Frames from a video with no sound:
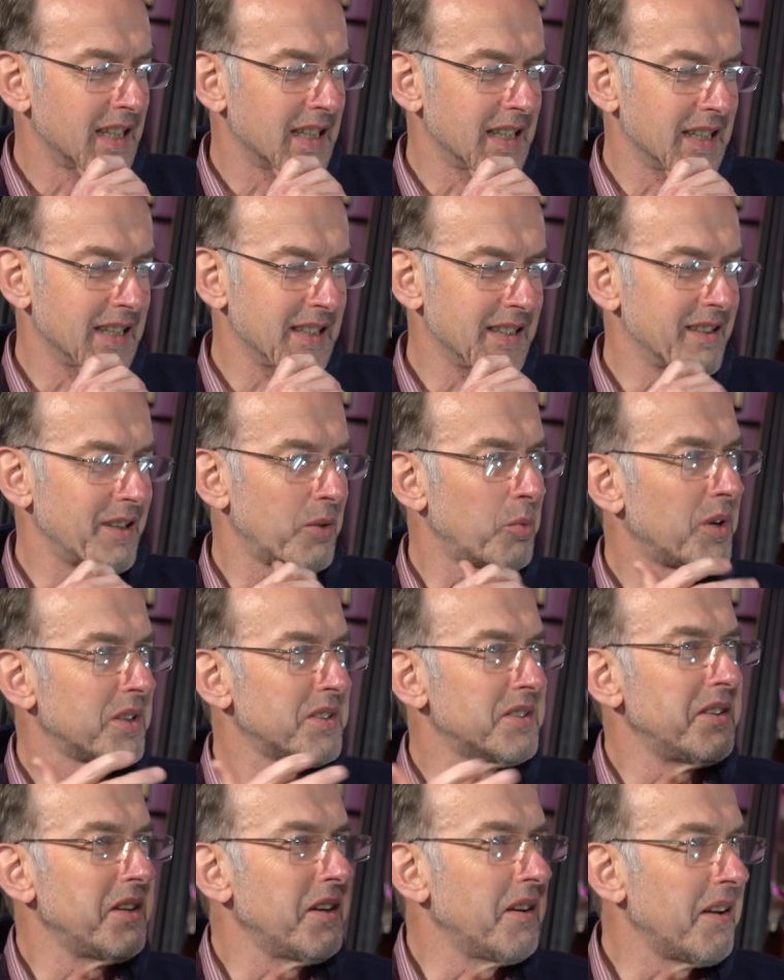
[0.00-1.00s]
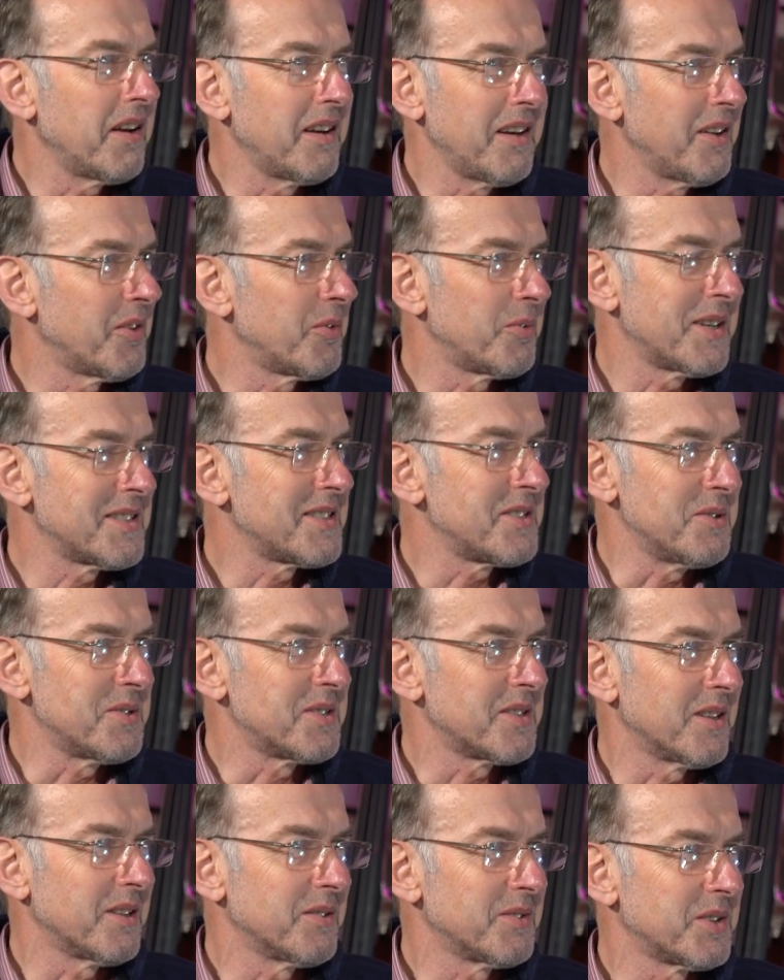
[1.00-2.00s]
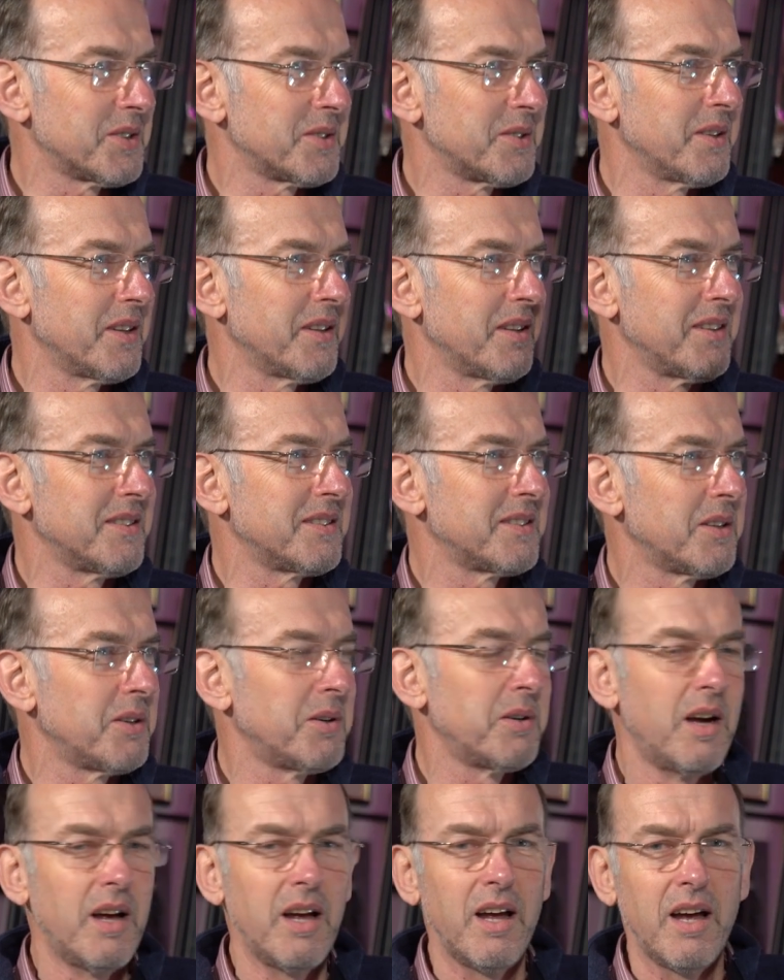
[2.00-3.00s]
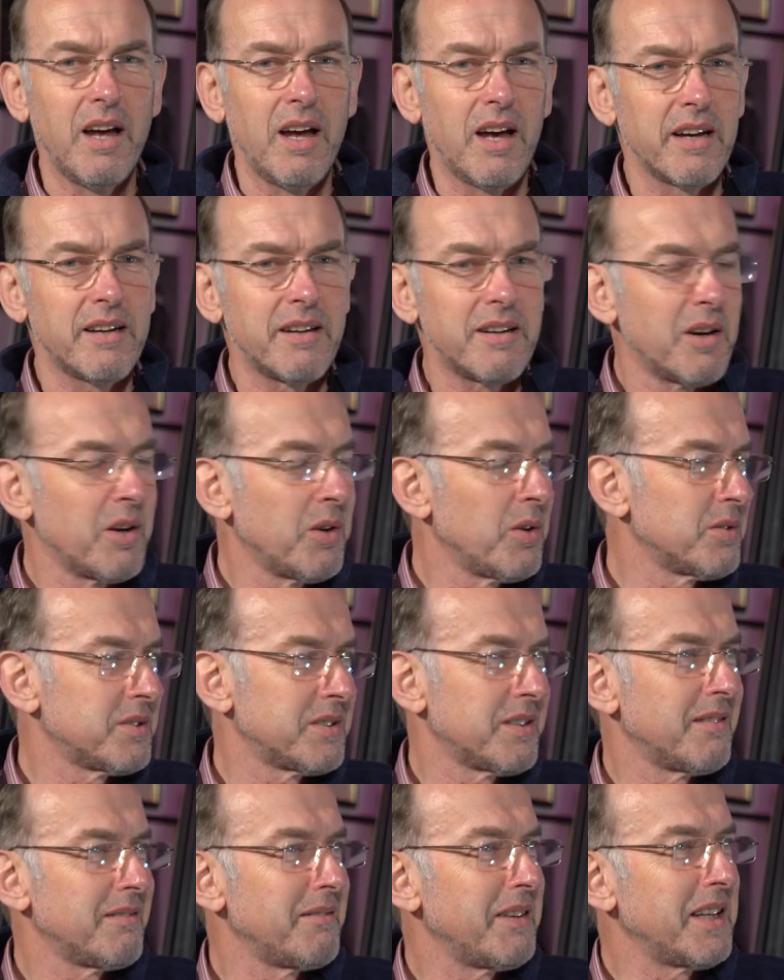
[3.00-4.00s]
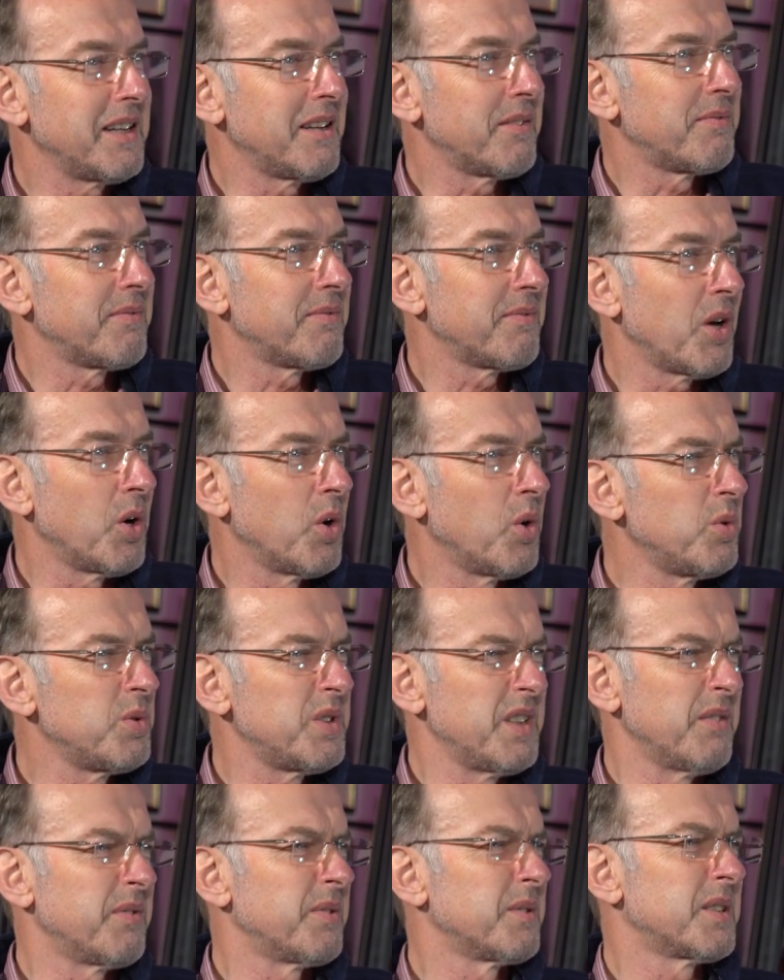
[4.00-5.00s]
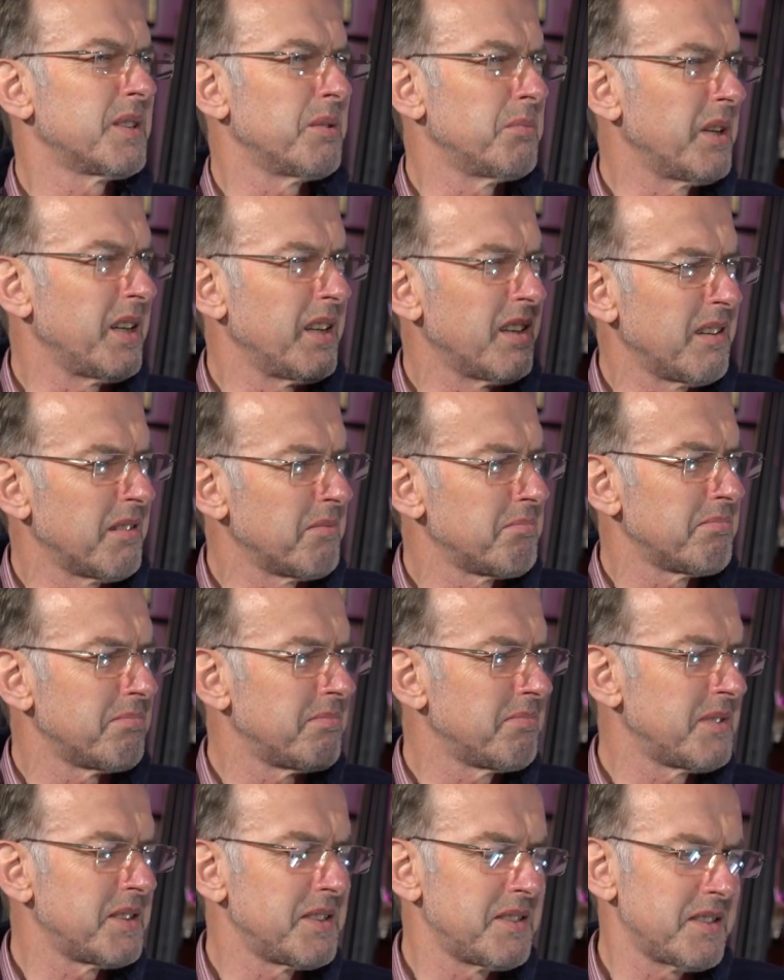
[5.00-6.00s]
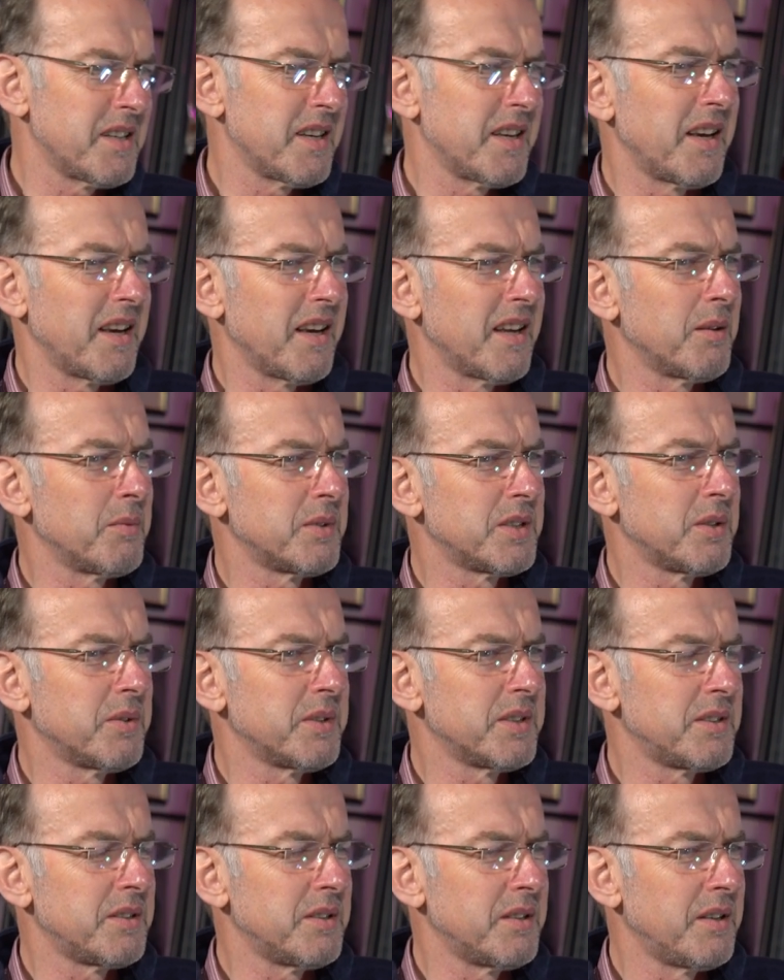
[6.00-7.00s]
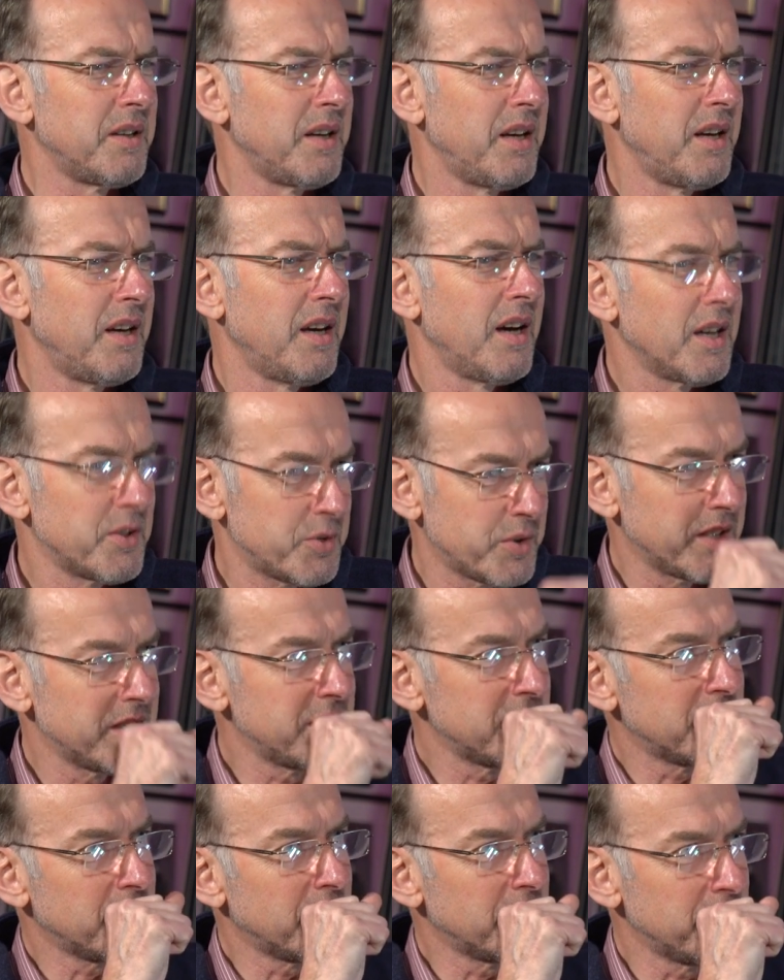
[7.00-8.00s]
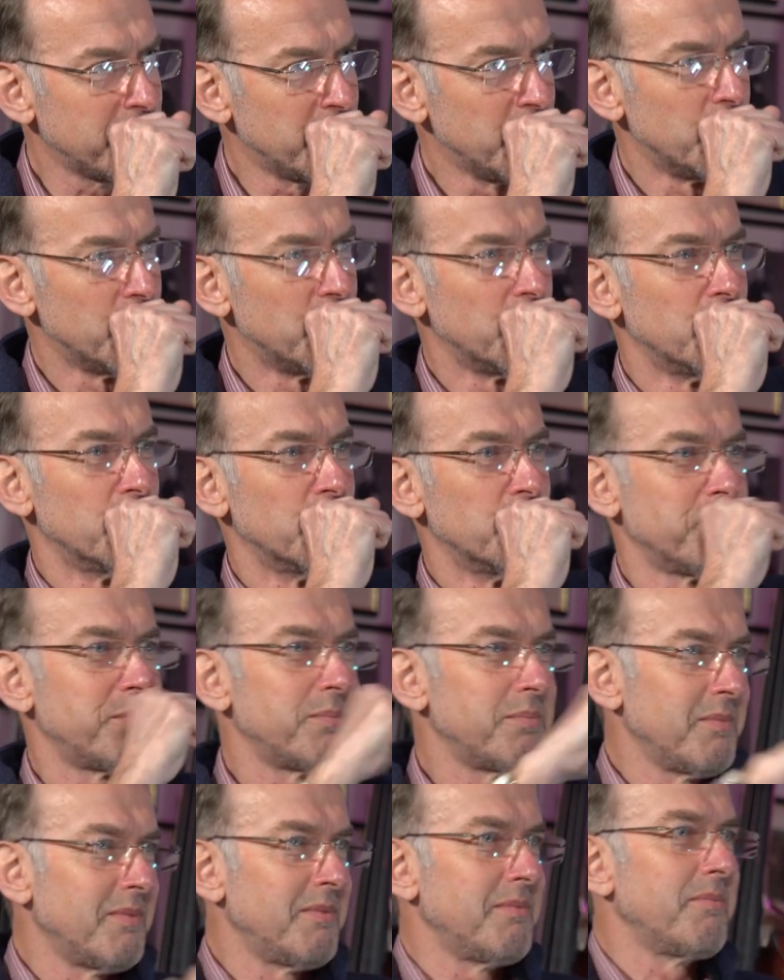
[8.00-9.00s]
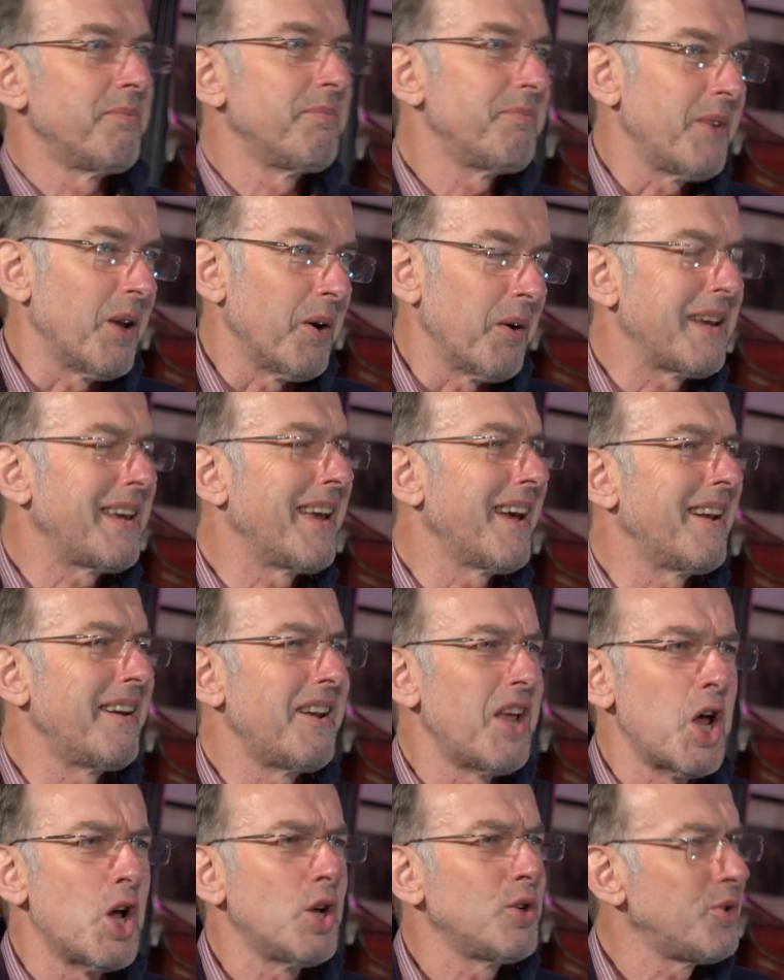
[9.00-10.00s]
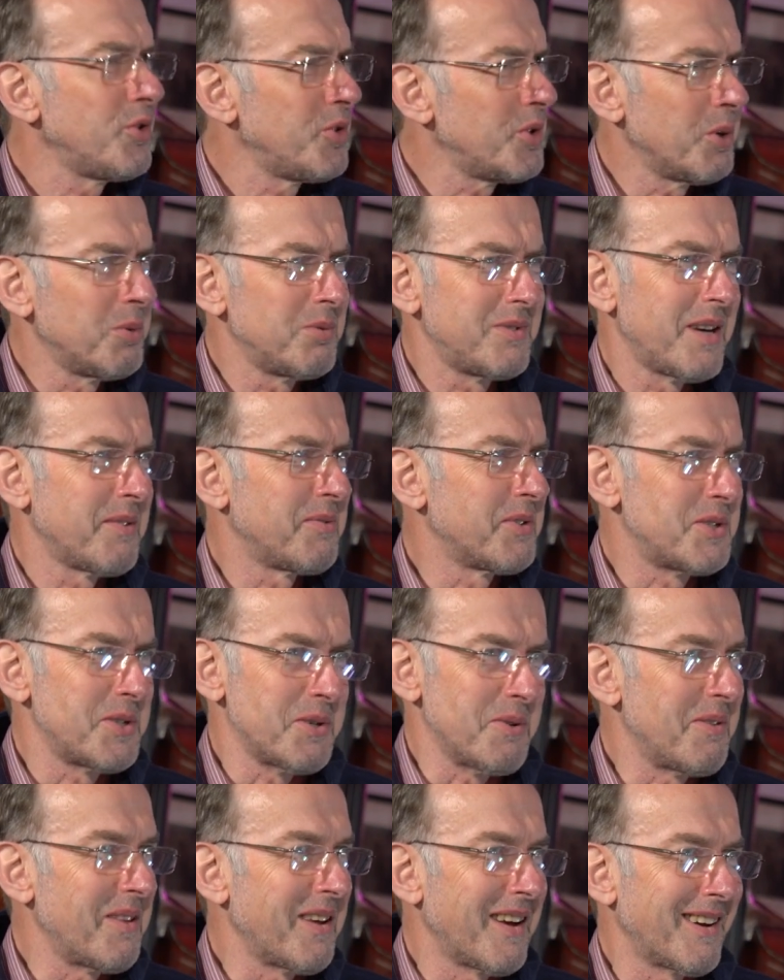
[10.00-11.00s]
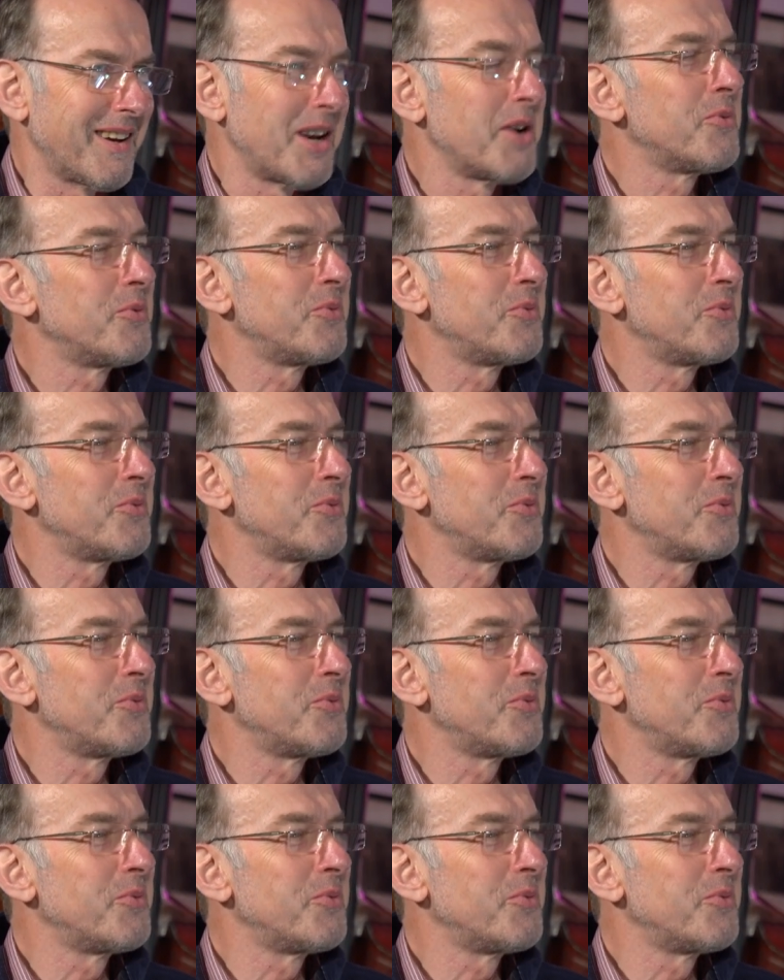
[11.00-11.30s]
And I wasn't in any of the rescue services or anything, so I got a length of hosing from somebody in a tank, and I tried to sort of, again, don't ever do that.